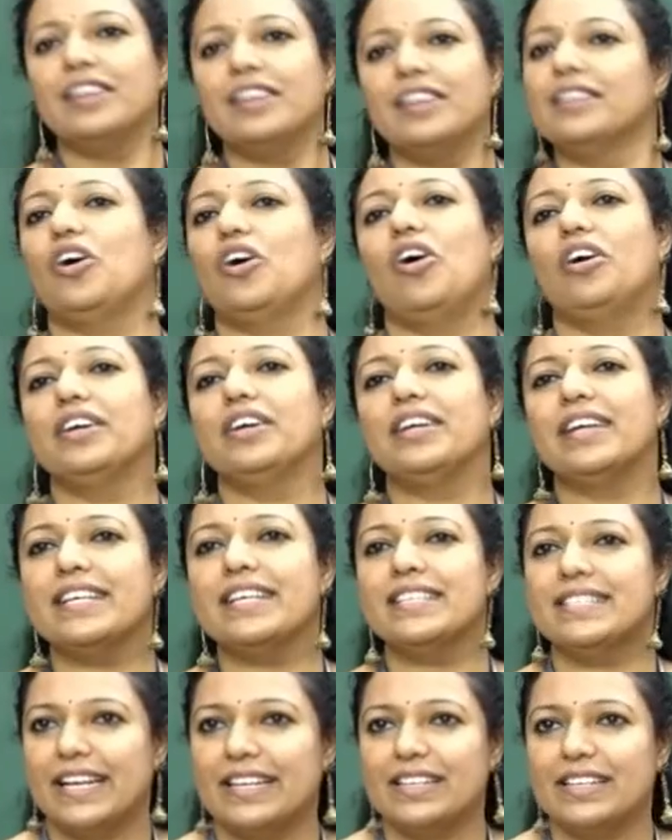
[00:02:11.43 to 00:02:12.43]
The organized
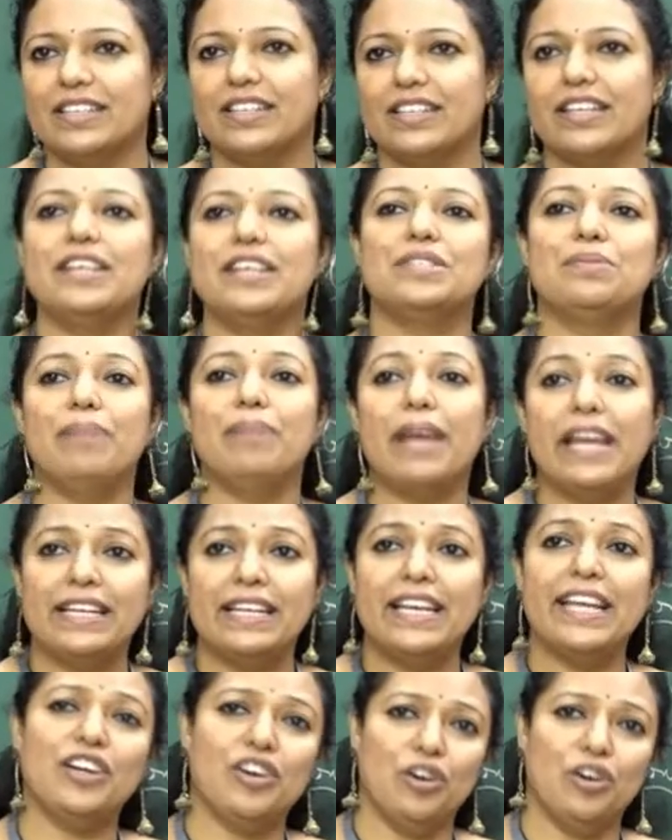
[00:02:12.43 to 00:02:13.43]
sector is
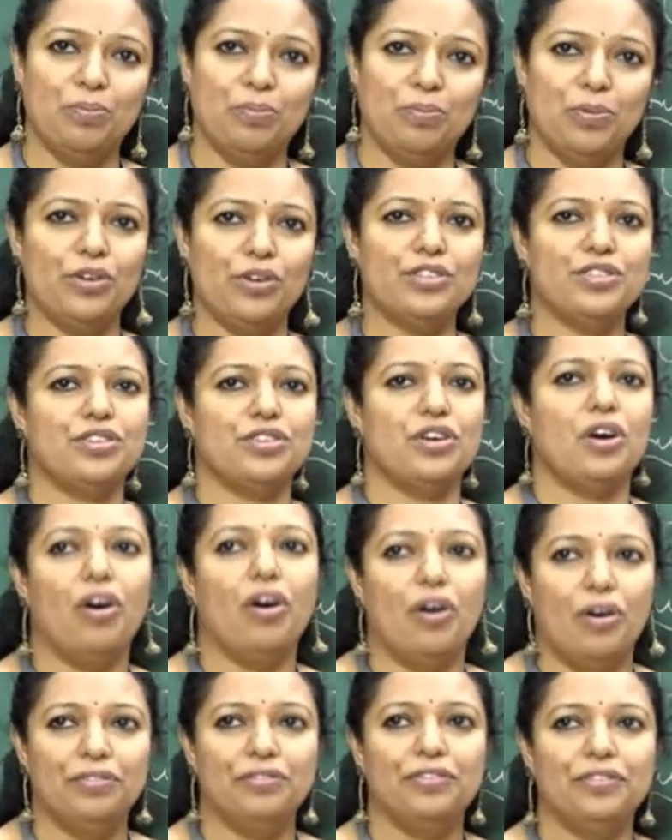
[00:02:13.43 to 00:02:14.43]
mainly composed
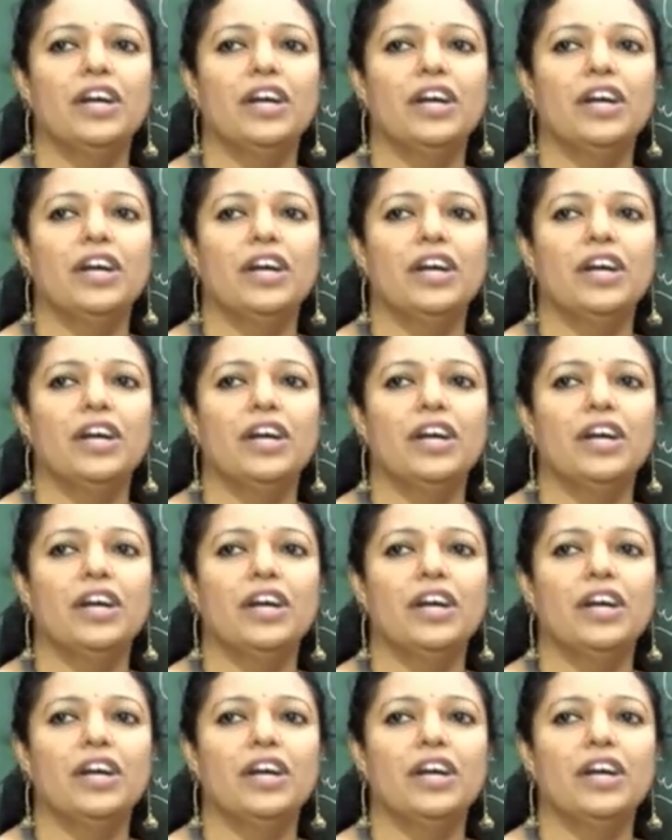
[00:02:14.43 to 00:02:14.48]
of